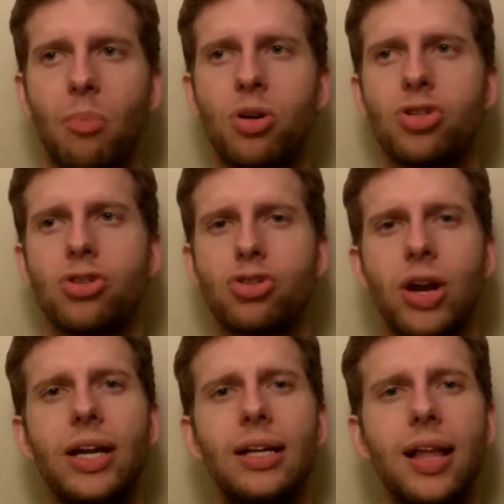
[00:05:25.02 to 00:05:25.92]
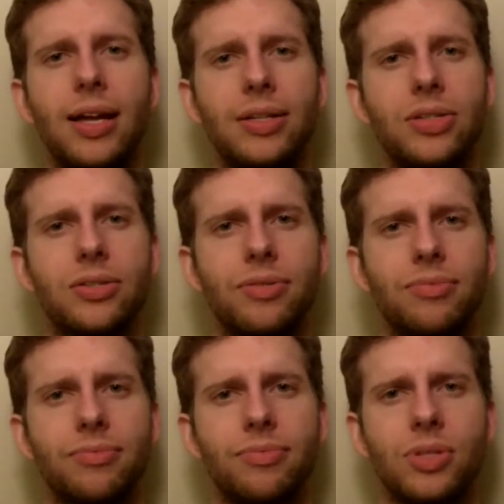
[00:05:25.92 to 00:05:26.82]
personal training clients,
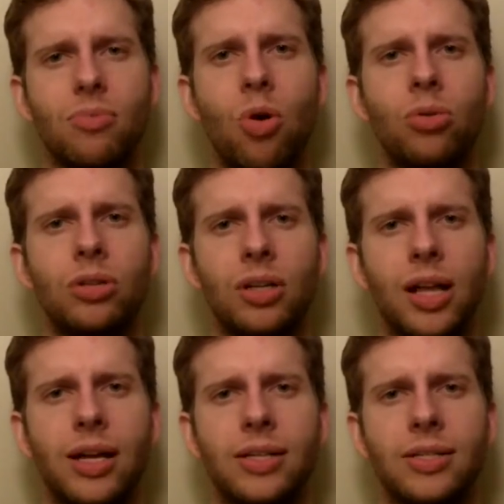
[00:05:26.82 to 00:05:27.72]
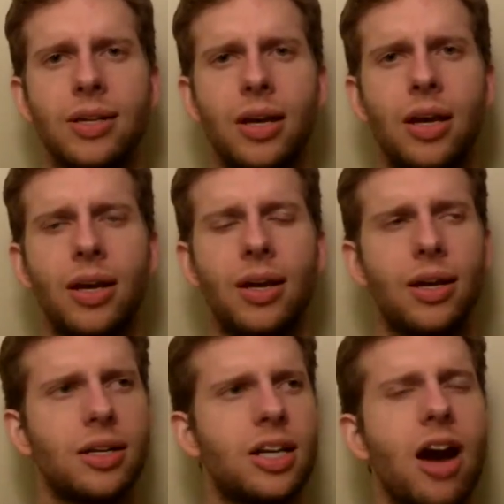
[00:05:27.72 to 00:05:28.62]
some older clients,
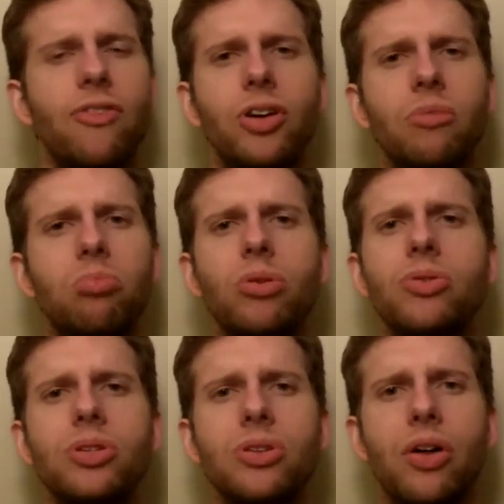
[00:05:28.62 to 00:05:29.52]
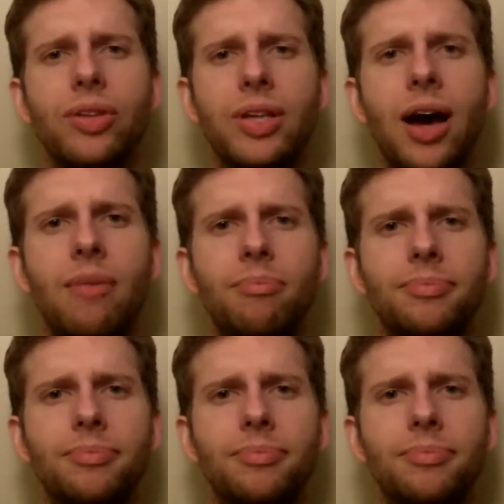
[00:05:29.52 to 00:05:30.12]
covered in bruises all the time.